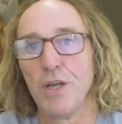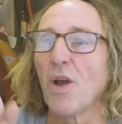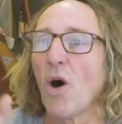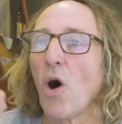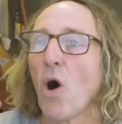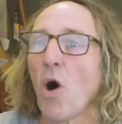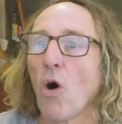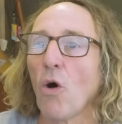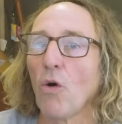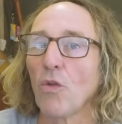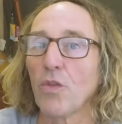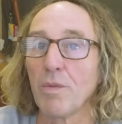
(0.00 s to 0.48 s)

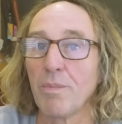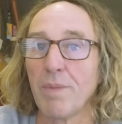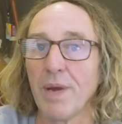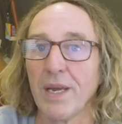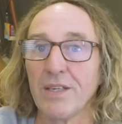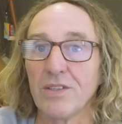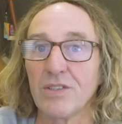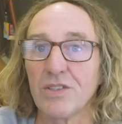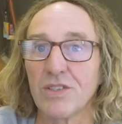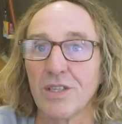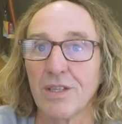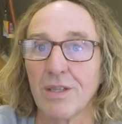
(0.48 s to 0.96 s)
all the
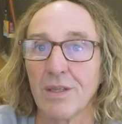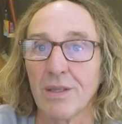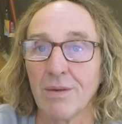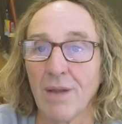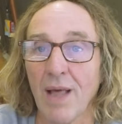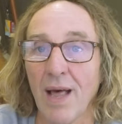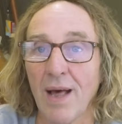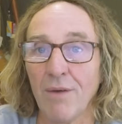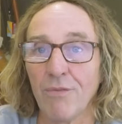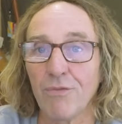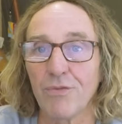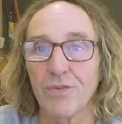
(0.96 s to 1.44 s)
bass to the
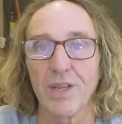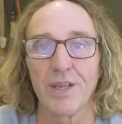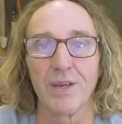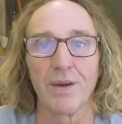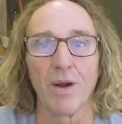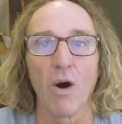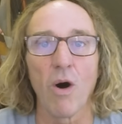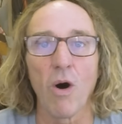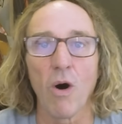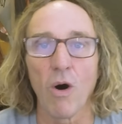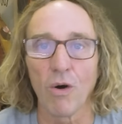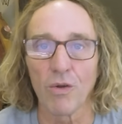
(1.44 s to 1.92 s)
left
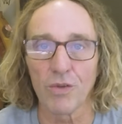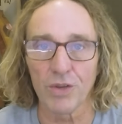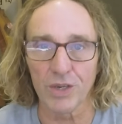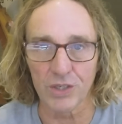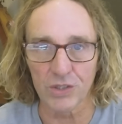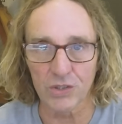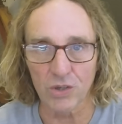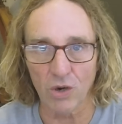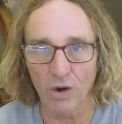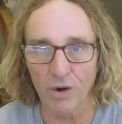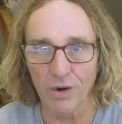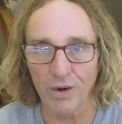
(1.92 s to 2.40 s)
and all the
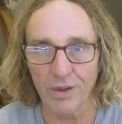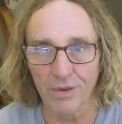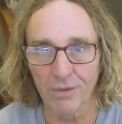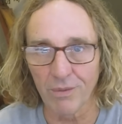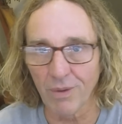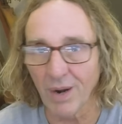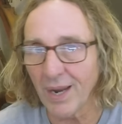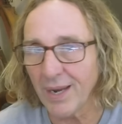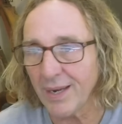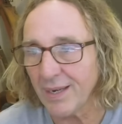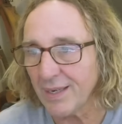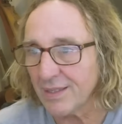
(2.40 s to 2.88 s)
guitar to the right,